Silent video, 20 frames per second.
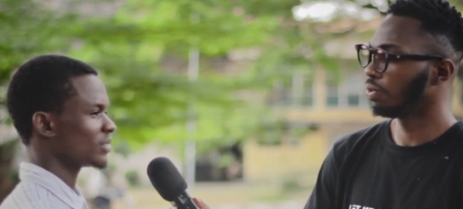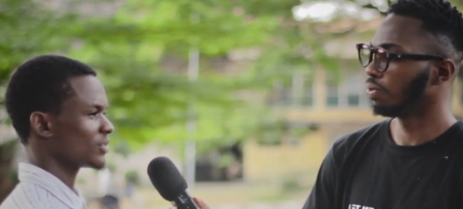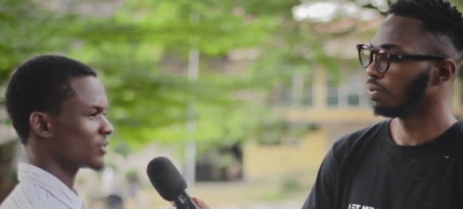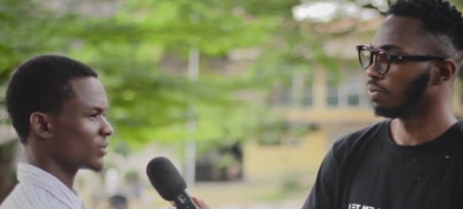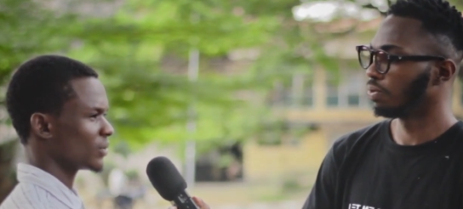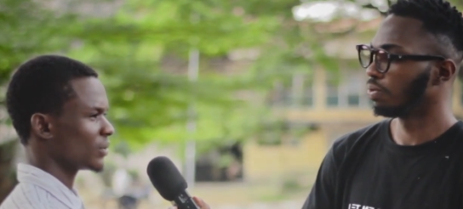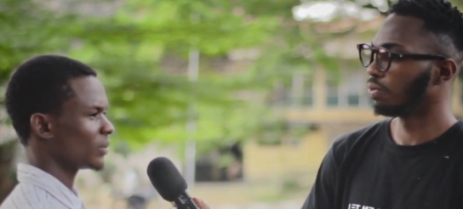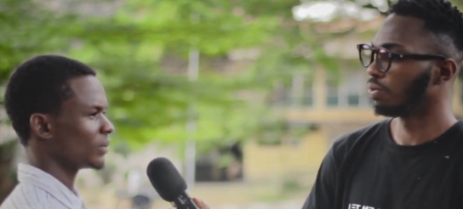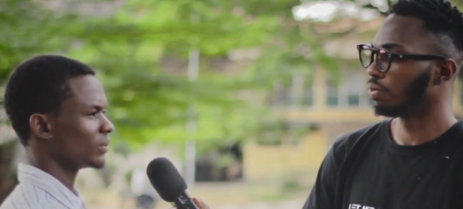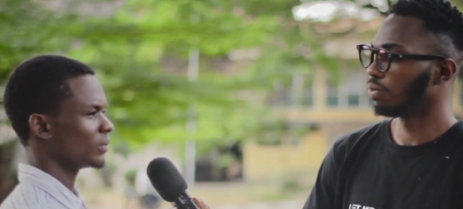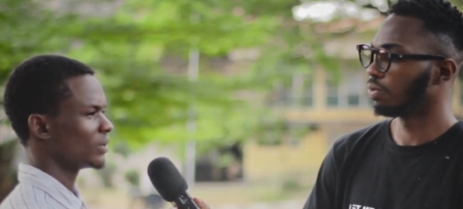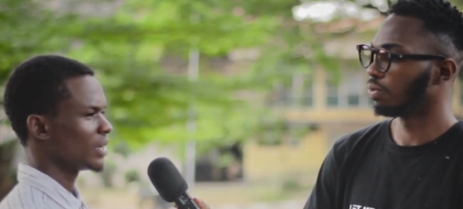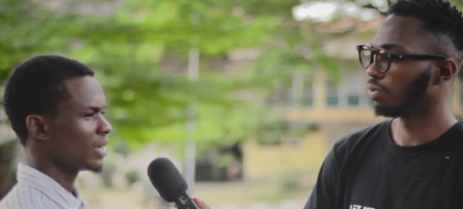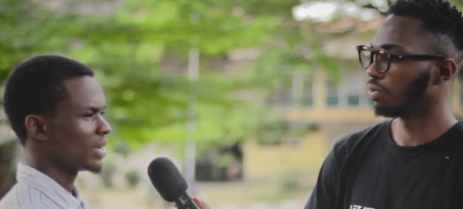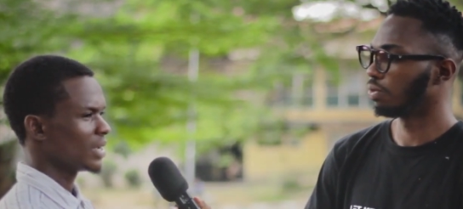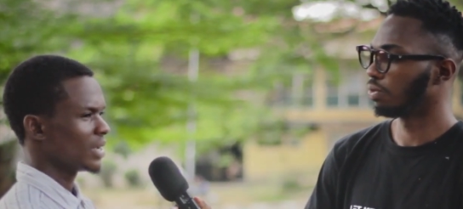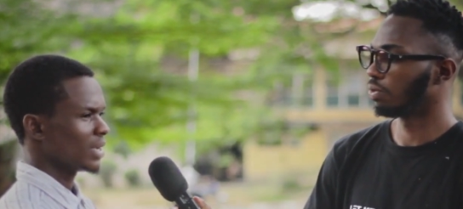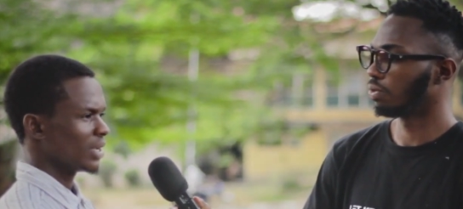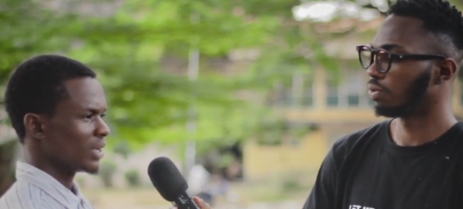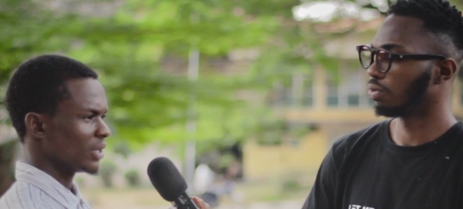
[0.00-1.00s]
Speaker 1: So
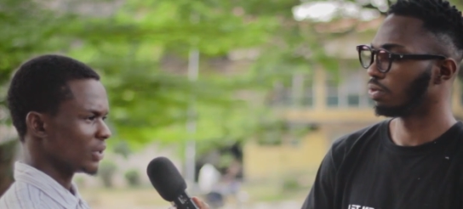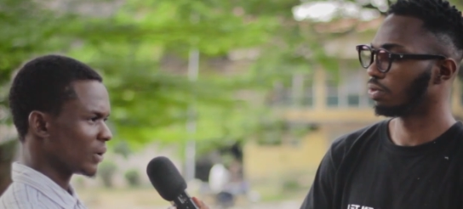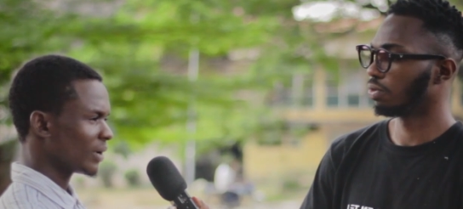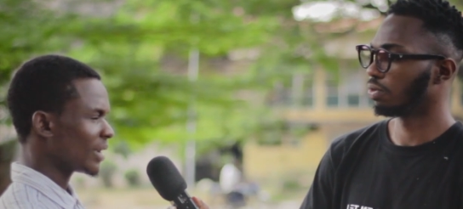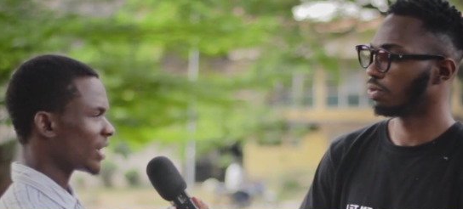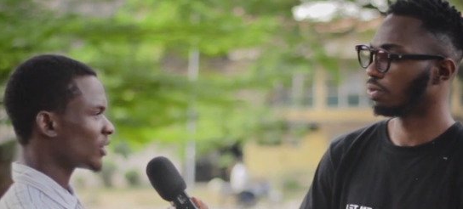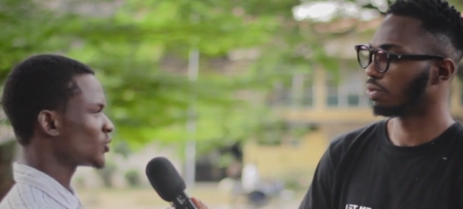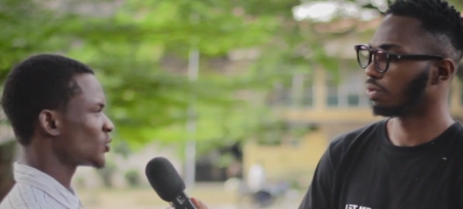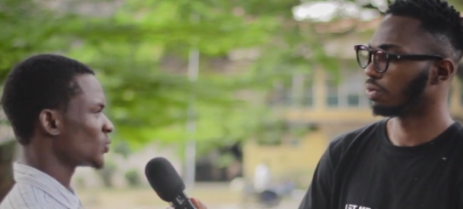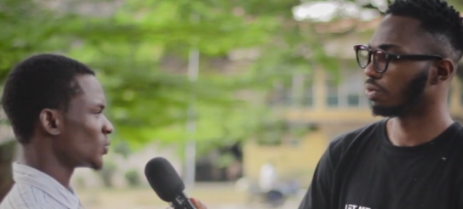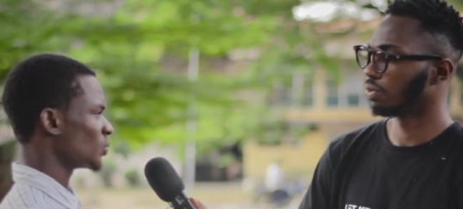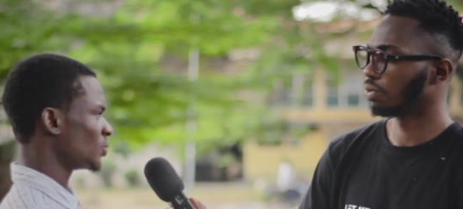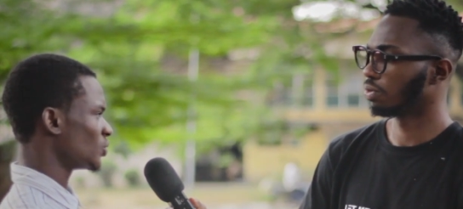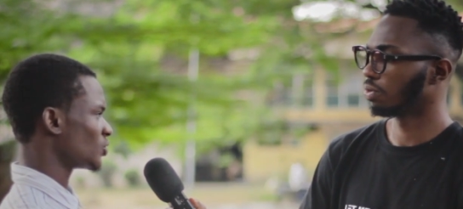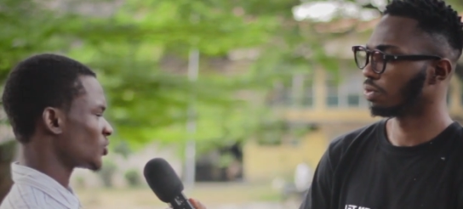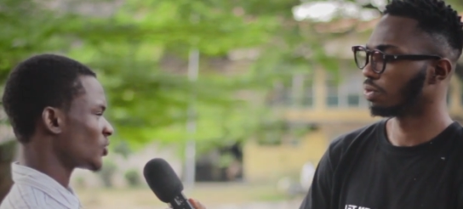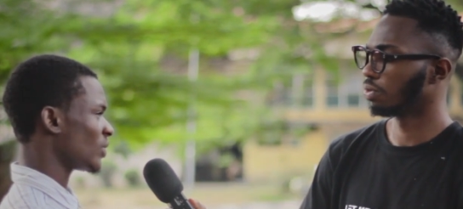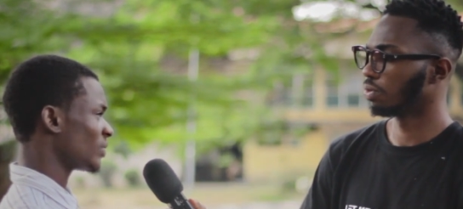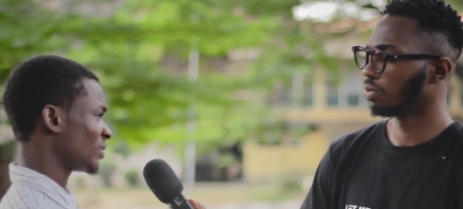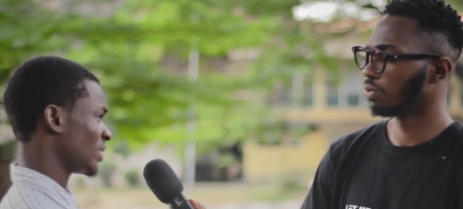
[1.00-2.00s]
in order to
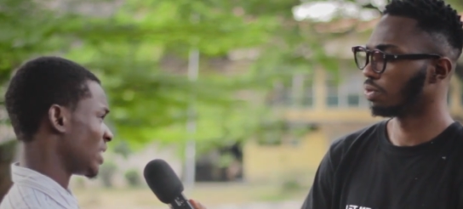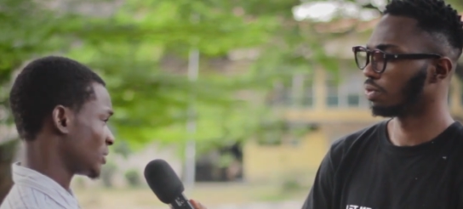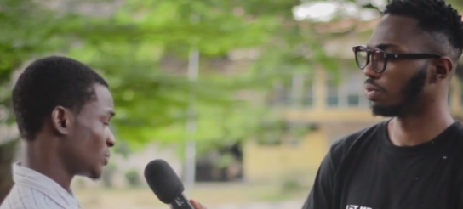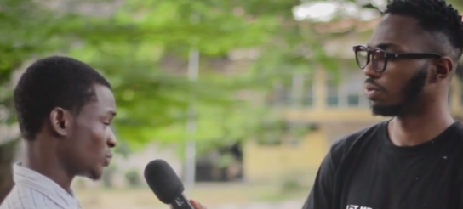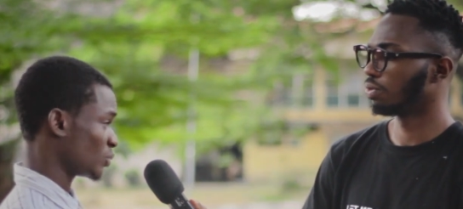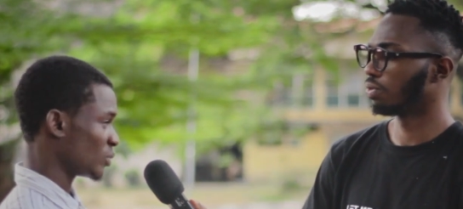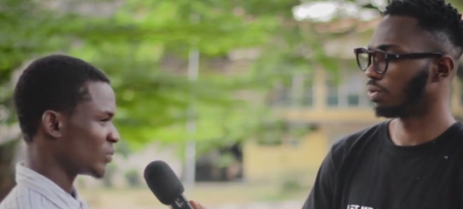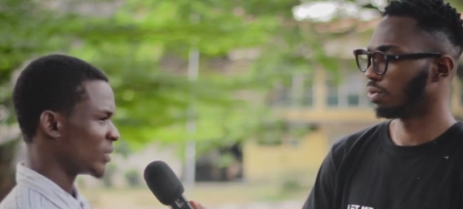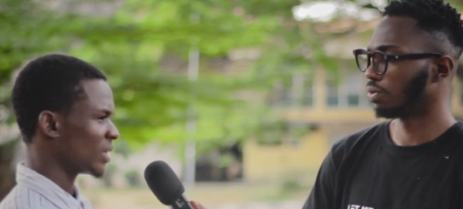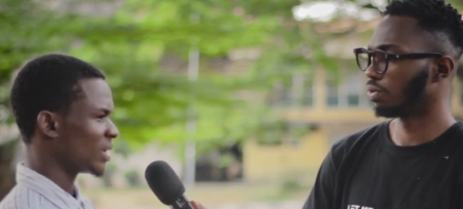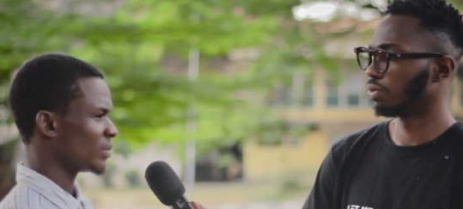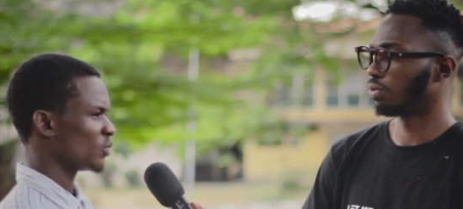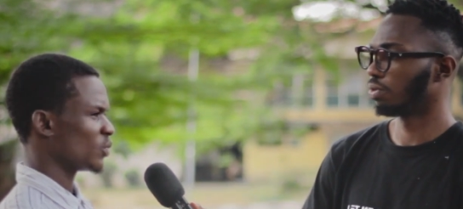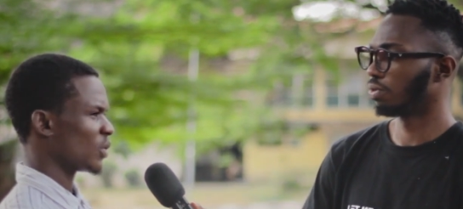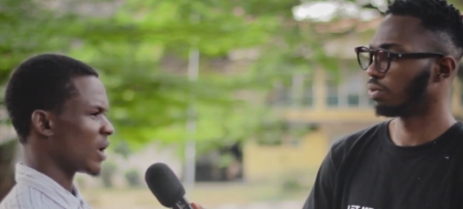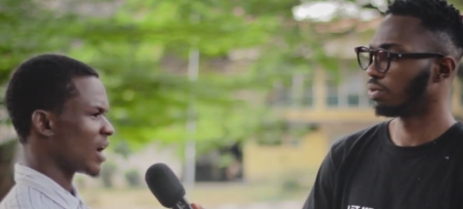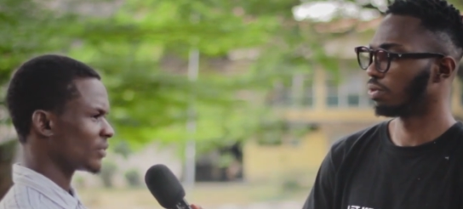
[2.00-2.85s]
solve that problem, we